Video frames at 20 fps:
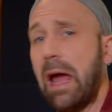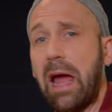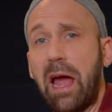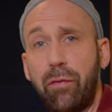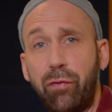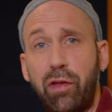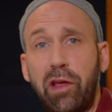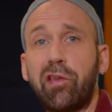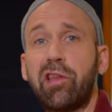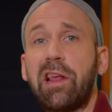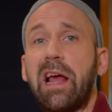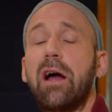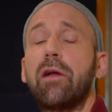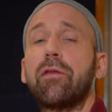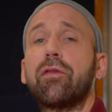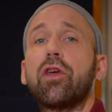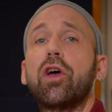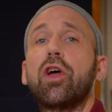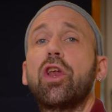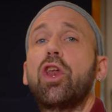And this
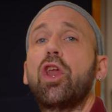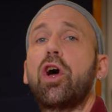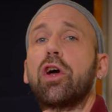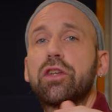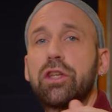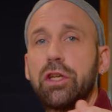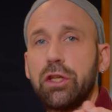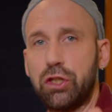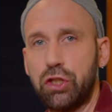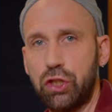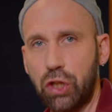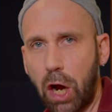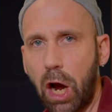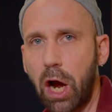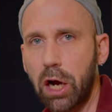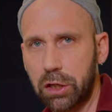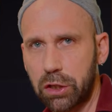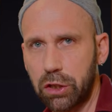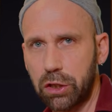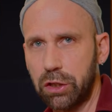sounds a lot
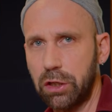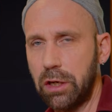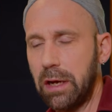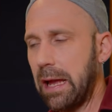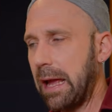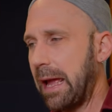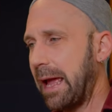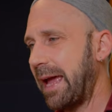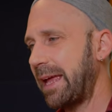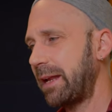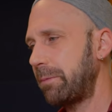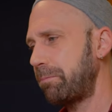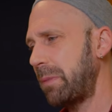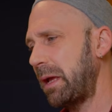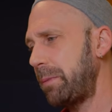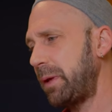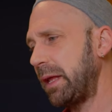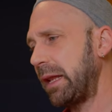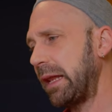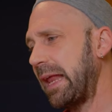darker and
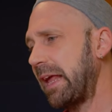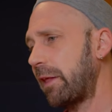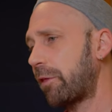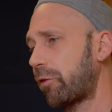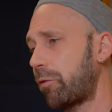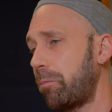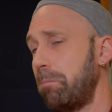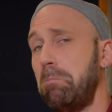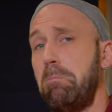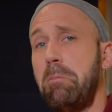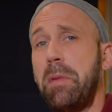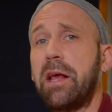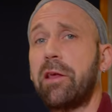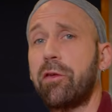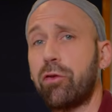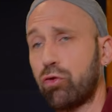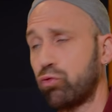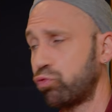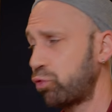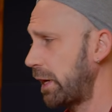maybe less
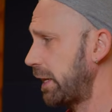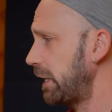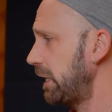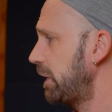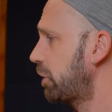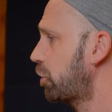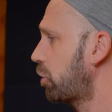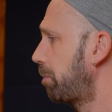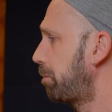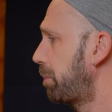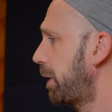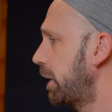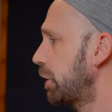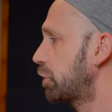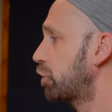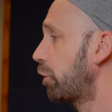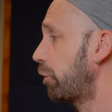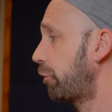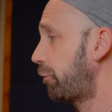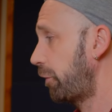mix ready compared to the